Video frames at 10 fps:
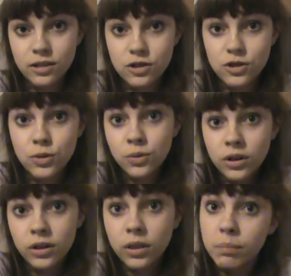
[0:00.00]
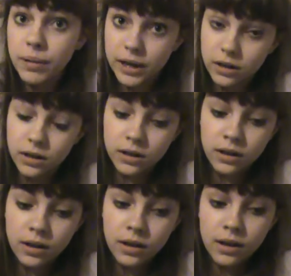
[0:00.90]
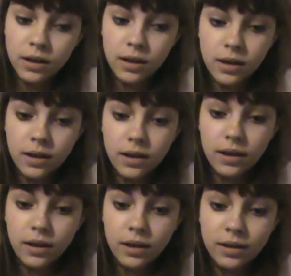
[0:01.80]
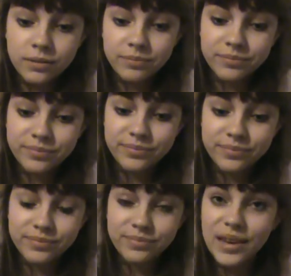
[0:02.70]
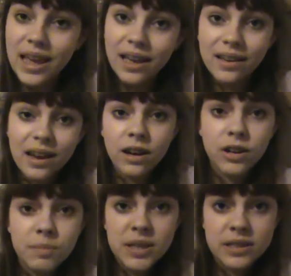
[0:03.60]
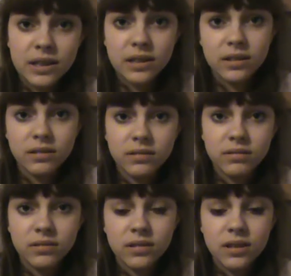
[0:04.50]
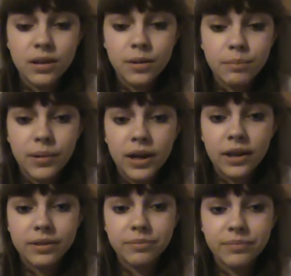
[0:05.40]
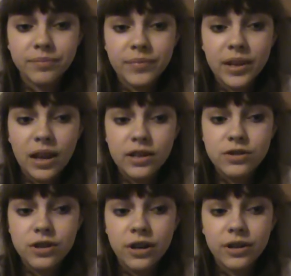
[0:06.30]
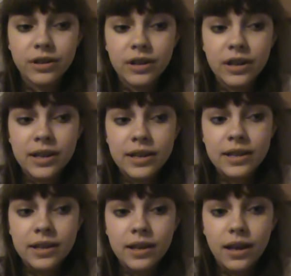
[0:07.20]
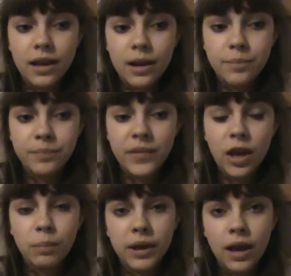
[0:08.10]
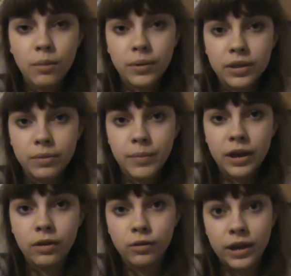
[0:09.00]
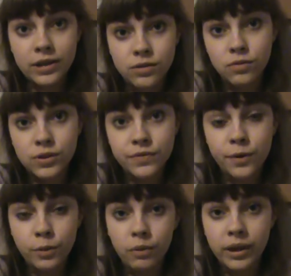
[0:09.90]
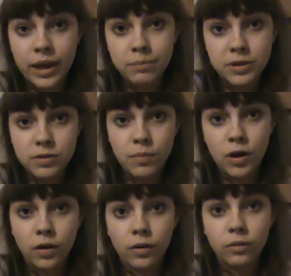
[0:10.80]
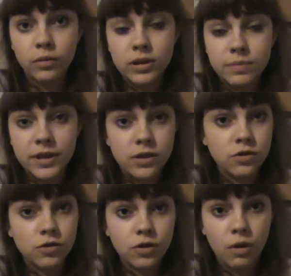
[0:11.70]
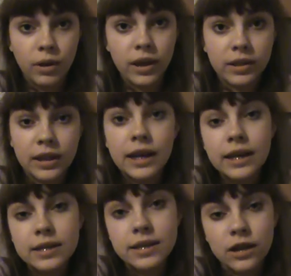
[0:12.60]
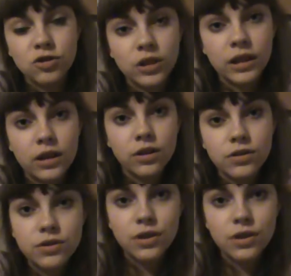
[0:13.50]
The sooner the better. Um, yeah, I already miss it. But I start um, helping out with my old high school's vocal camp tomorrow because my sister's going and they needed section leaders.